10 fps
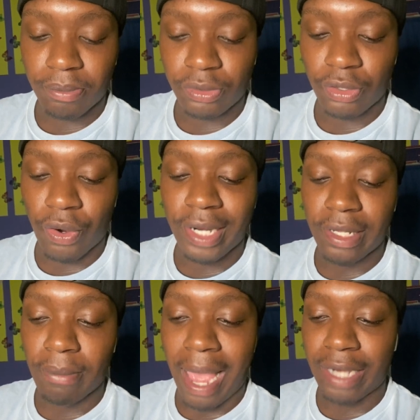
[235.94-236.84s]
during
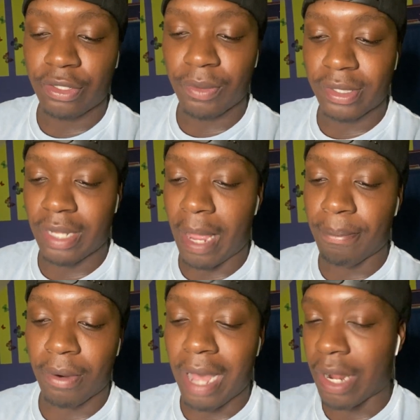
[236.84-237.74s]
the match and was like,
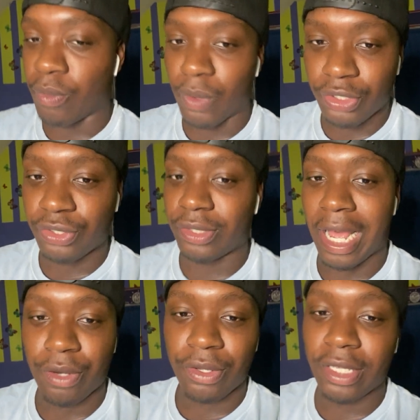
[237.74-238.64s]
bro, I don't want your
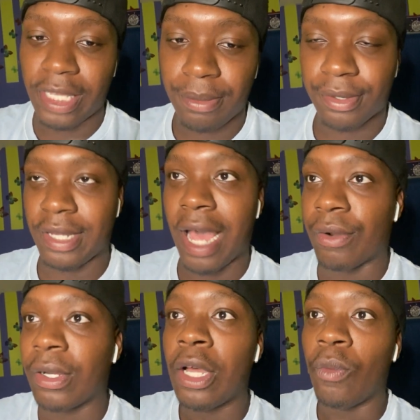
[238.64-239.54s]
title. You can keep your
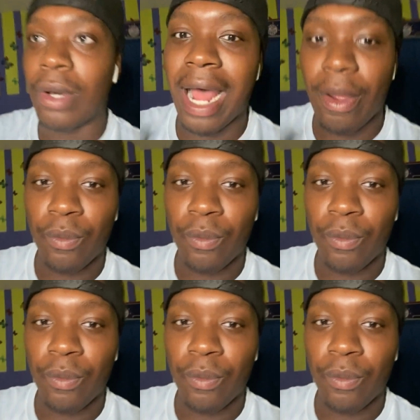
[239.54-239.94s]
title. What I